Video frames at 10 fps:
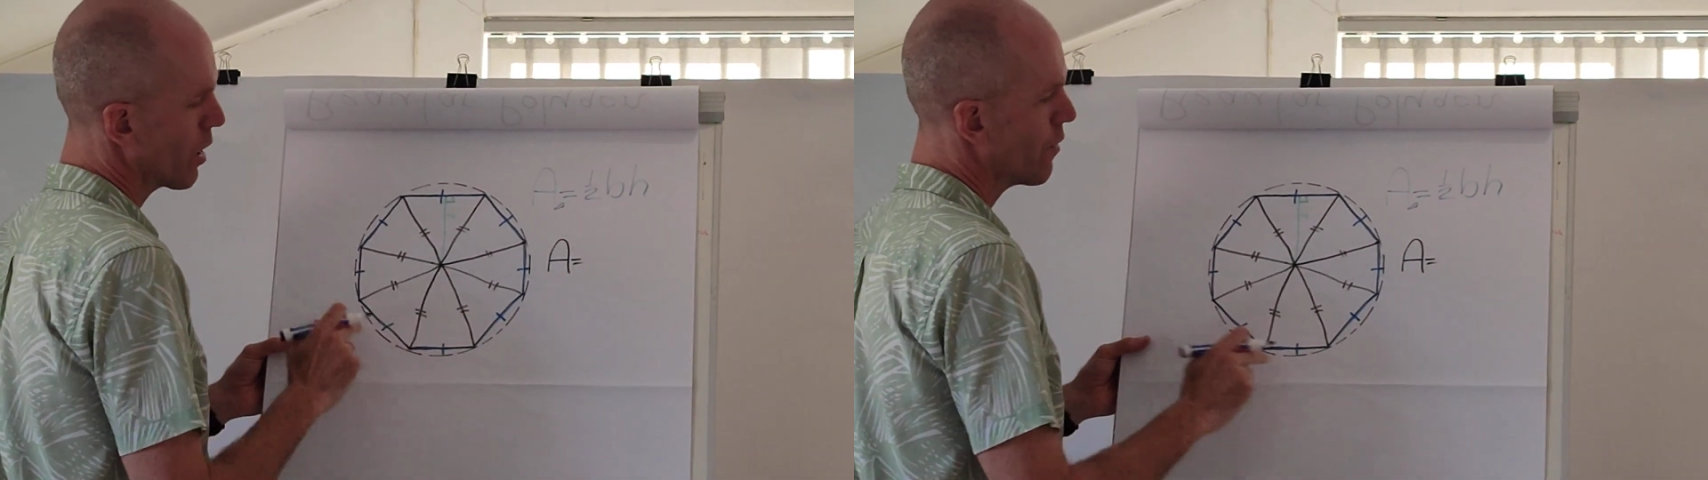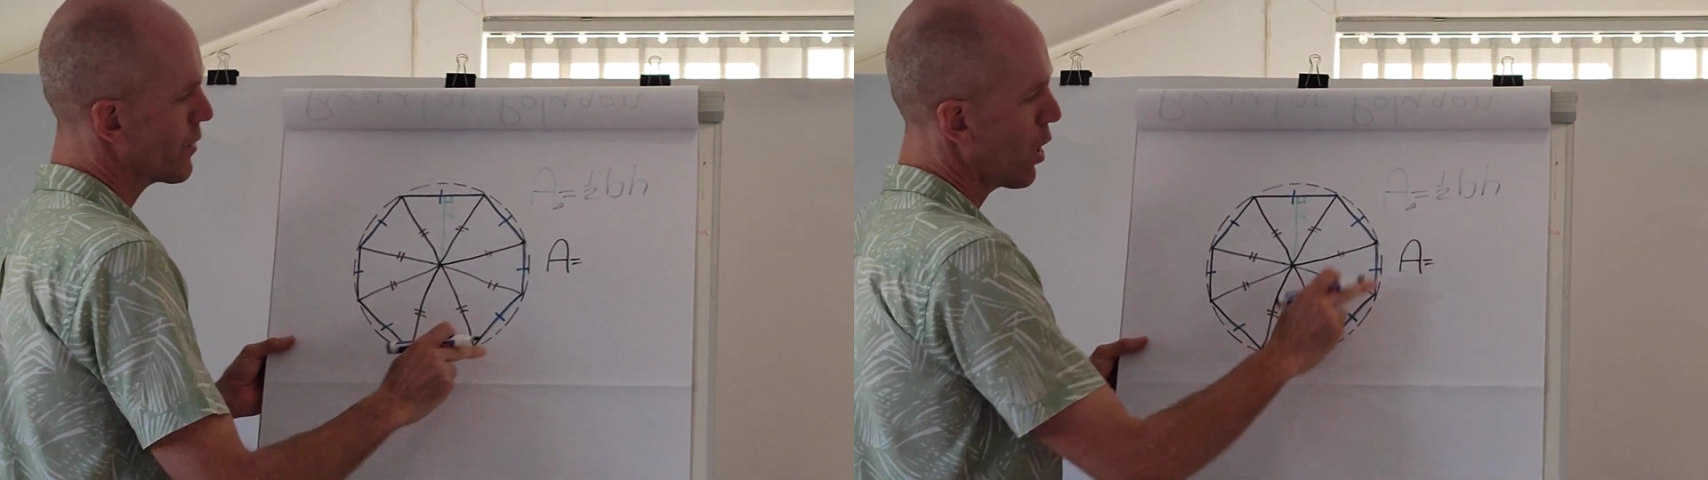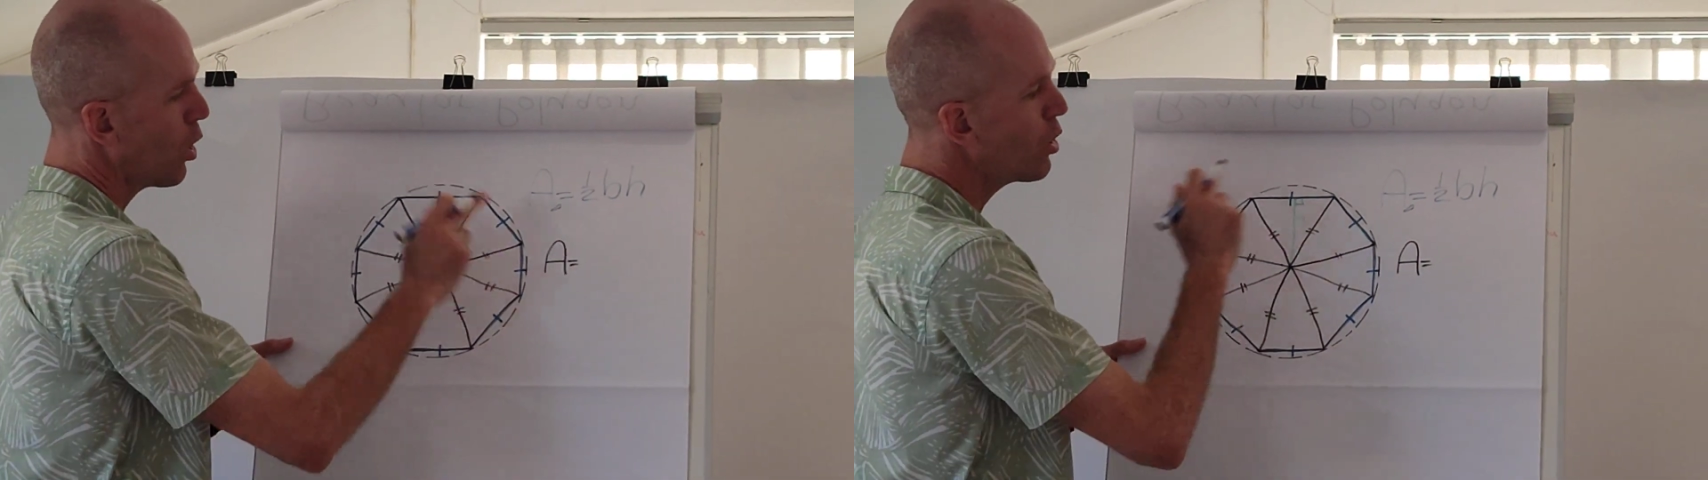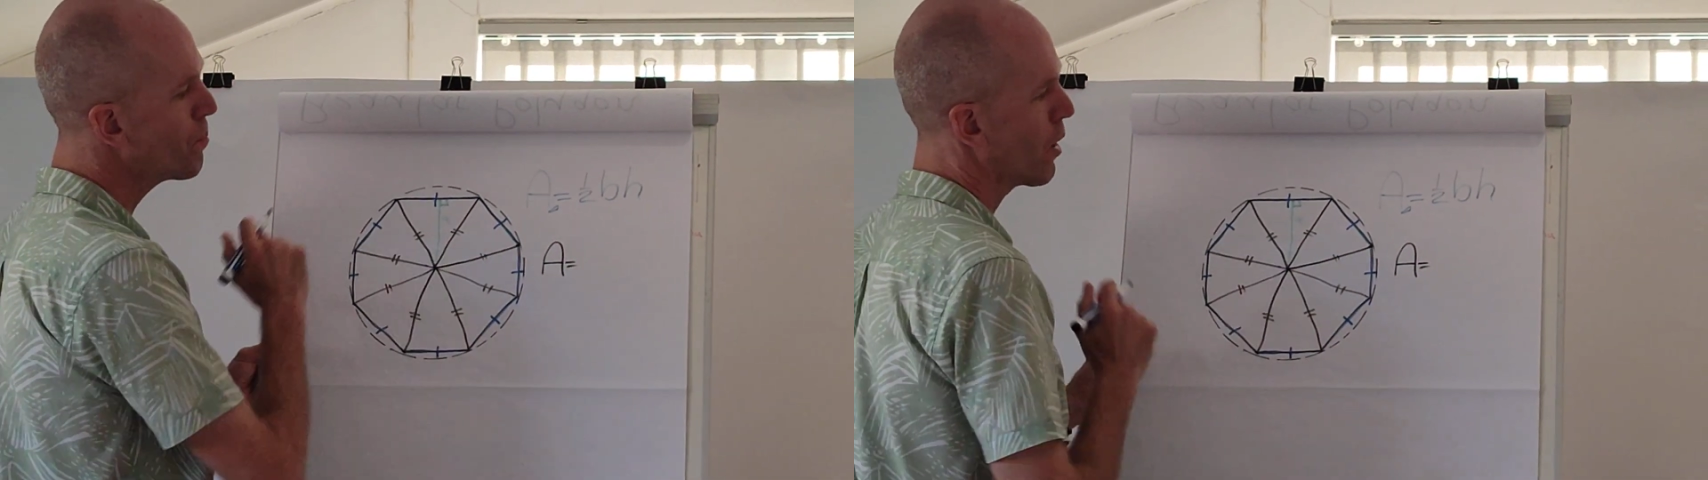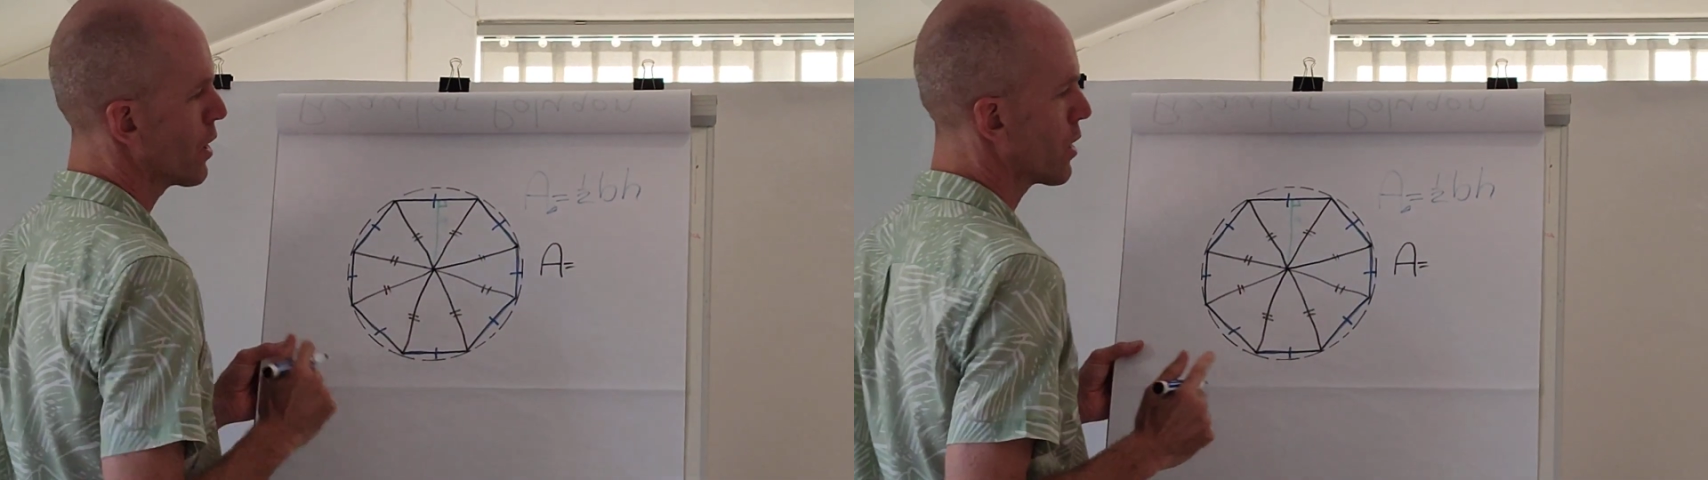of the whole
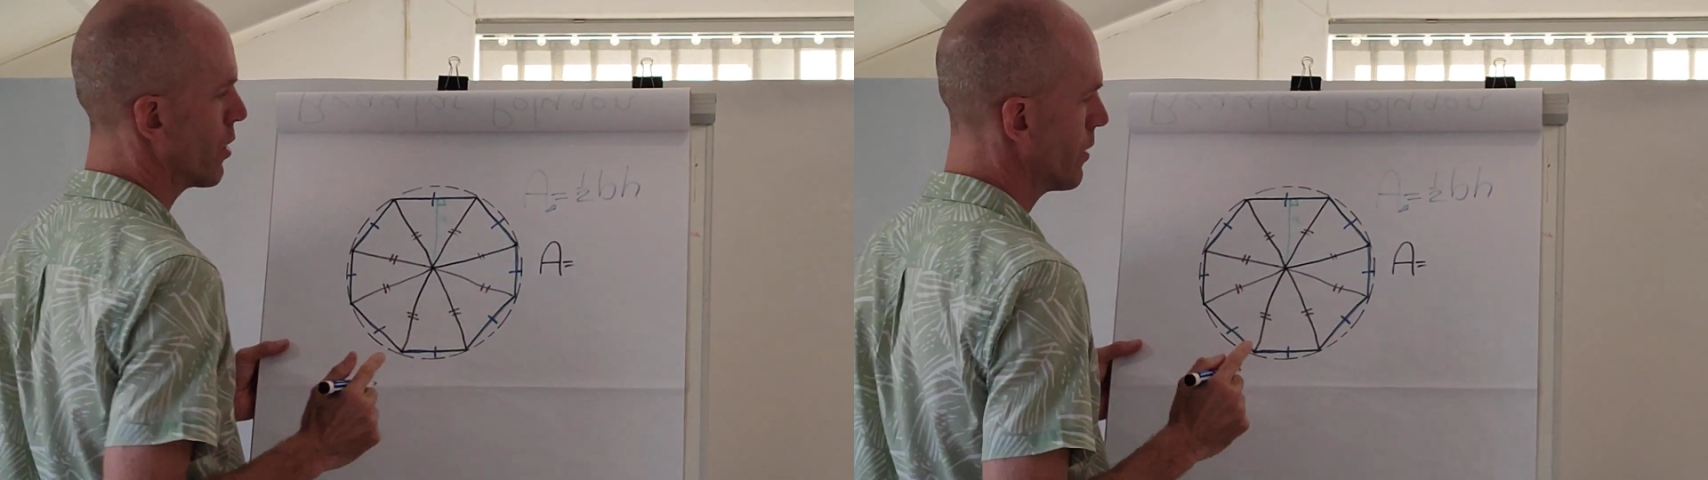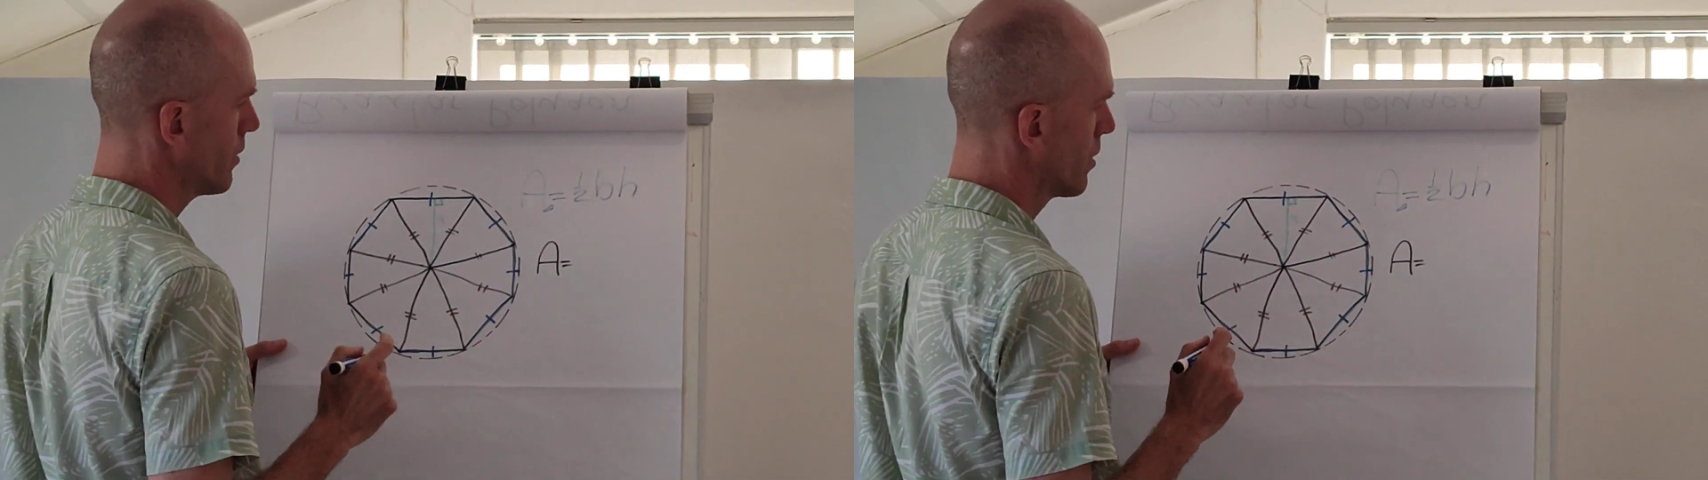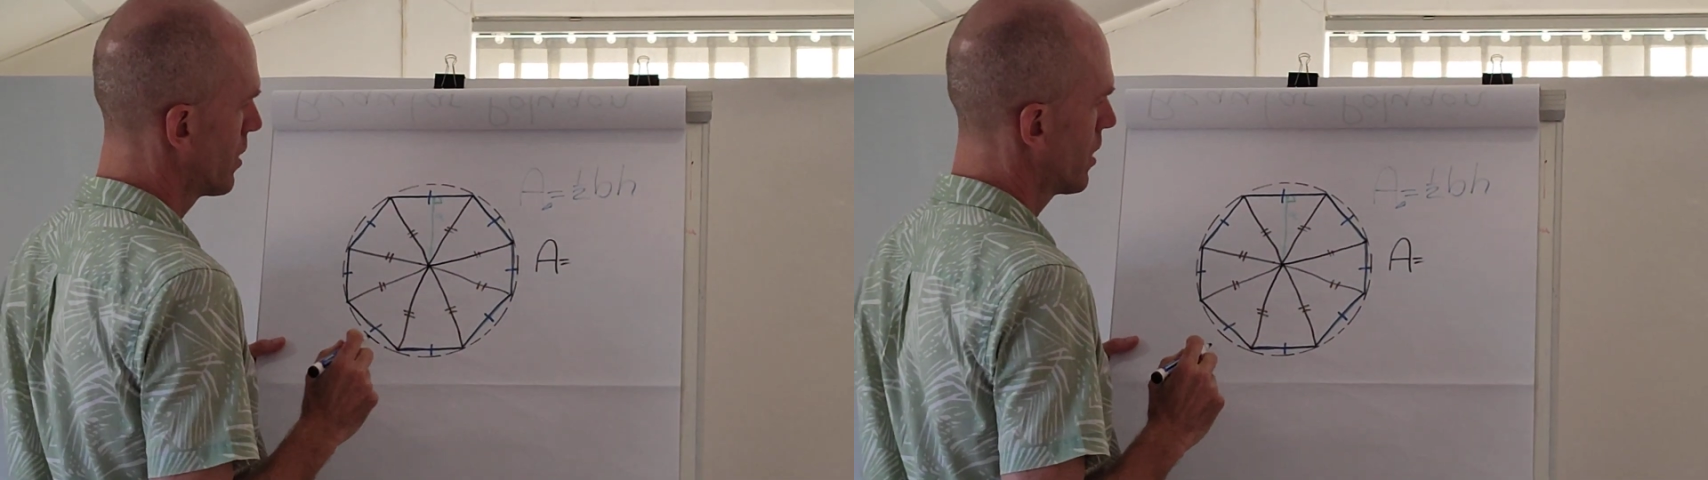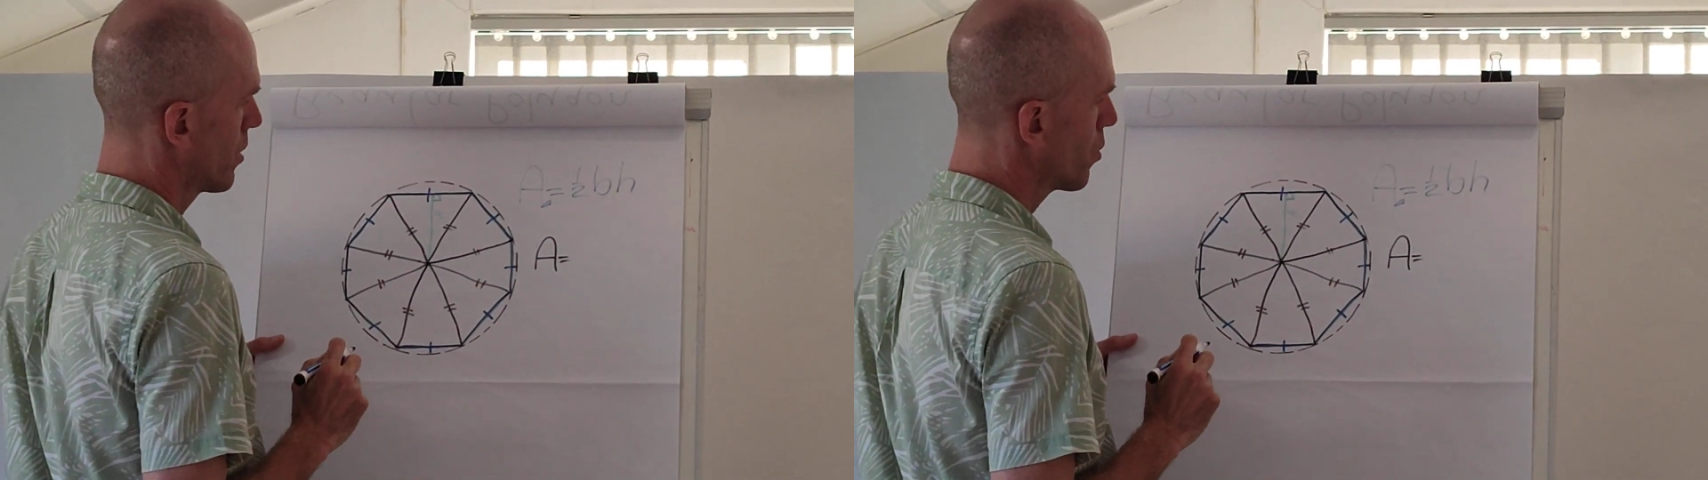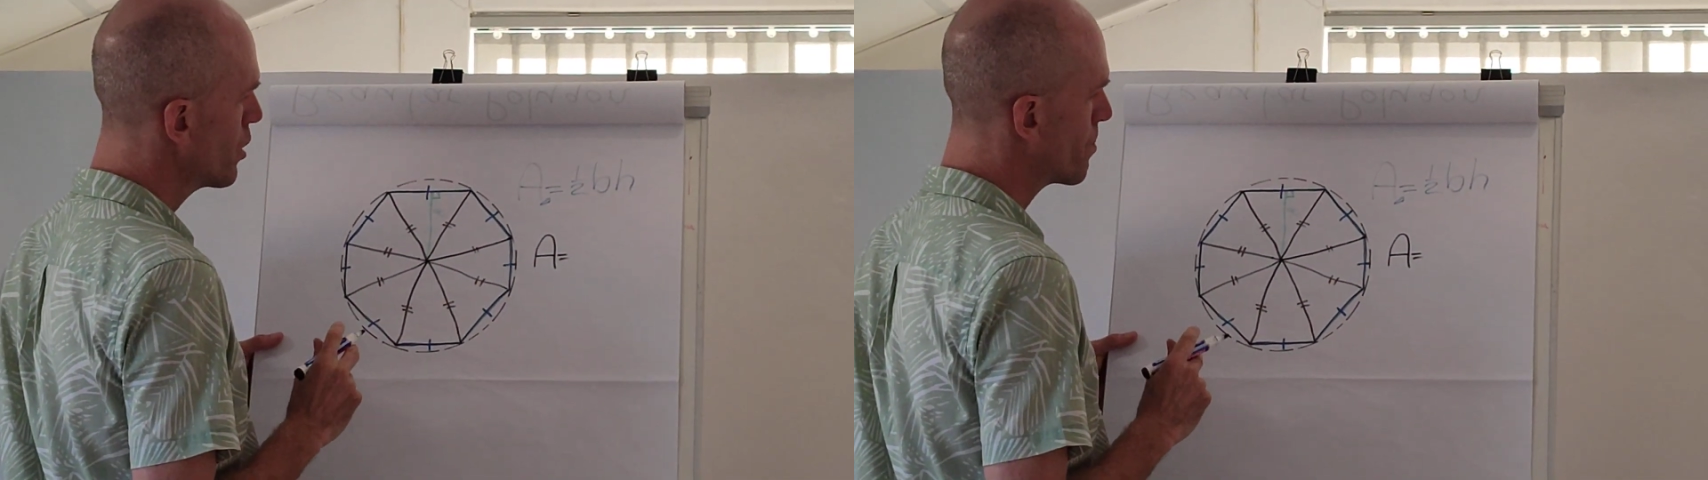polygon
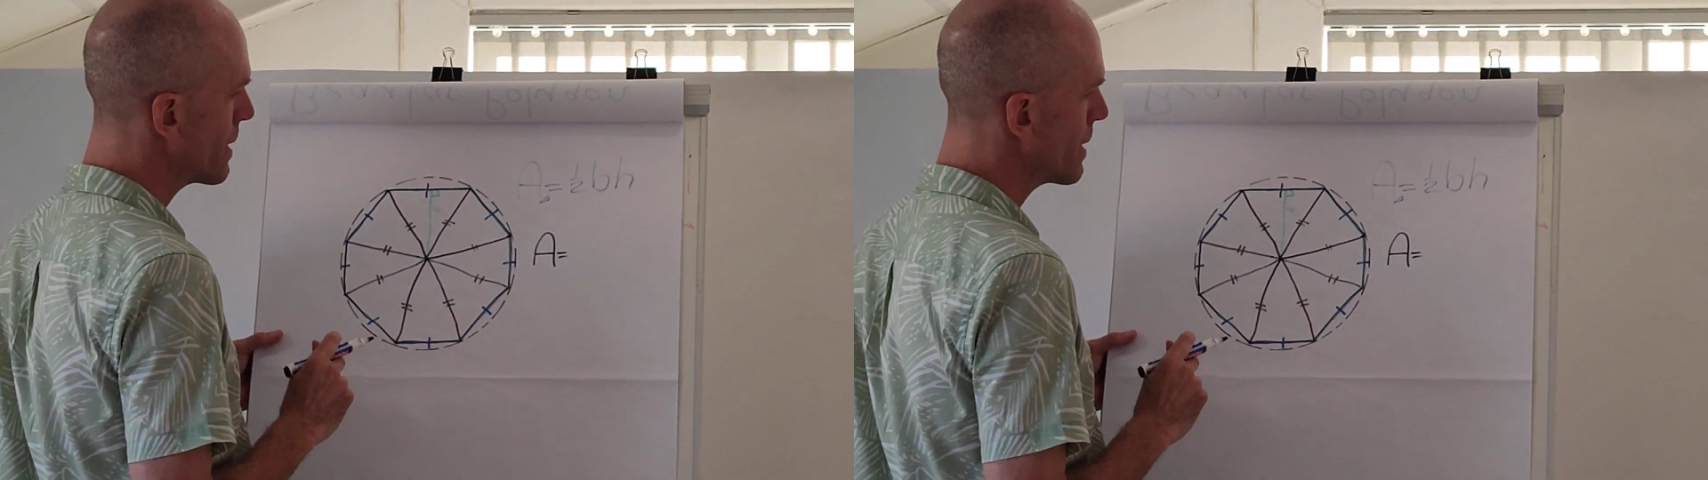would